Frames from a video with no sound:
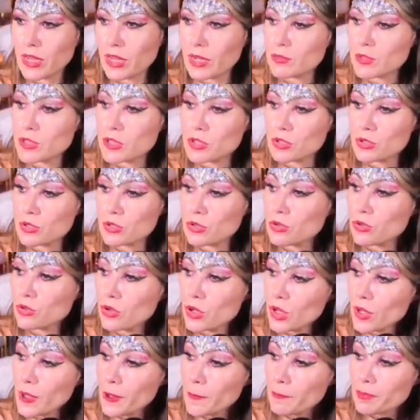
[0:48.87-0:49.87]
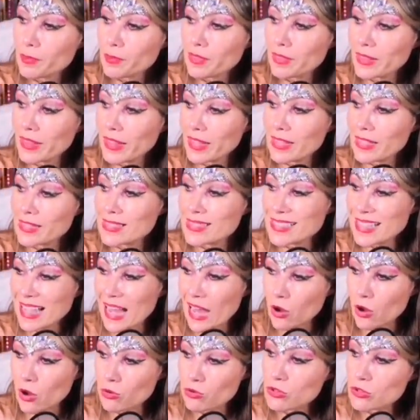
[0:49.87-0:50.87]
comes to the
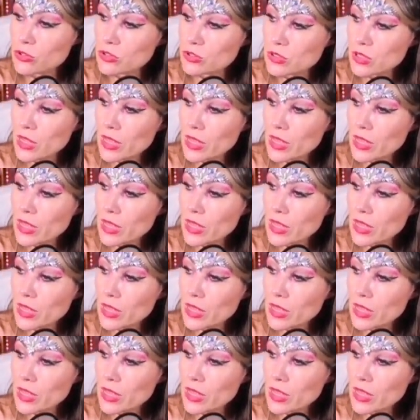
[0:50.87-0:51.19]
sounds